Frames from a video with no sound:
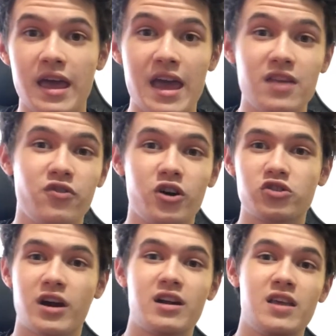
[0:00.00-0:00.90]
And if you are
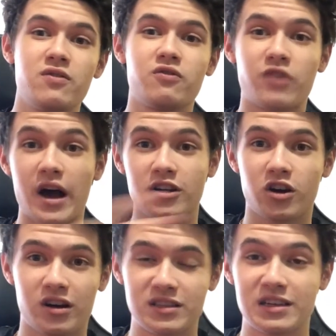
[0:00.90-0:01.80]
trying to even find
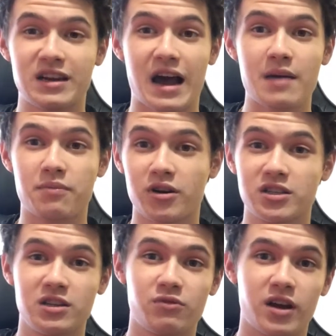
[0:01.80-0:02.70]
content, I
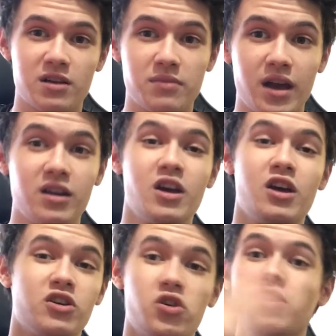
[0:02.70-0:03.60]
personally recommend
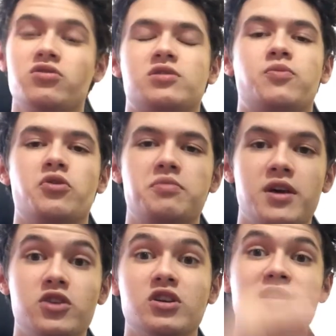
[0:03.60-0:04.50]
go to your explore
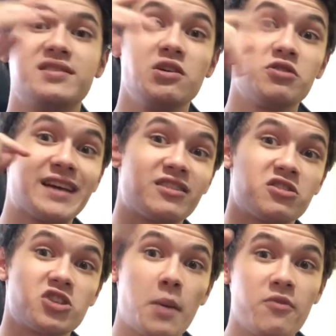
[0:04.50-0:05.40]
page, see what's at the
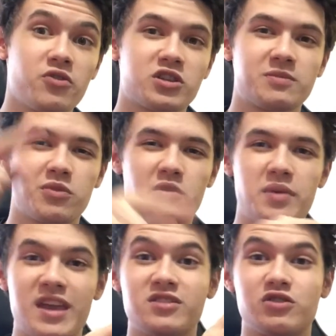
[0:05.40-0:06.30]
top of your explore
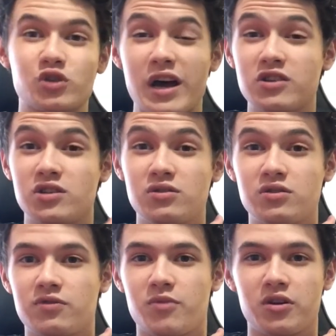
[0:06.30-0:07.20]
page and try choose
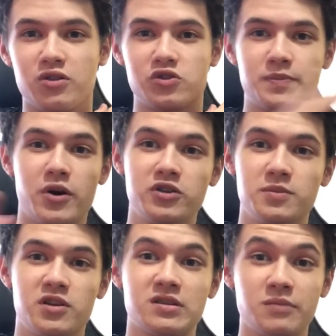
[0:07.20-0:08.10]
from one of those posts because